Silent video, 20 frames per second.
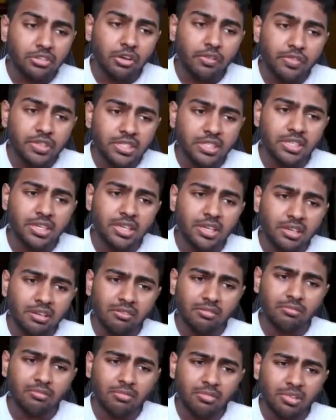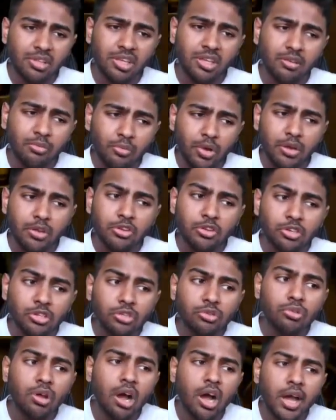obviously when you
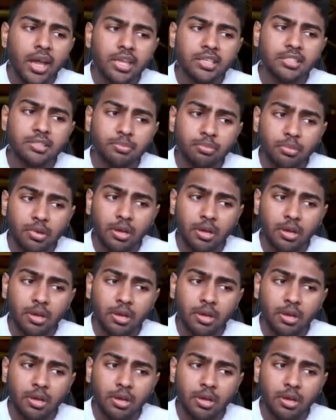do highs,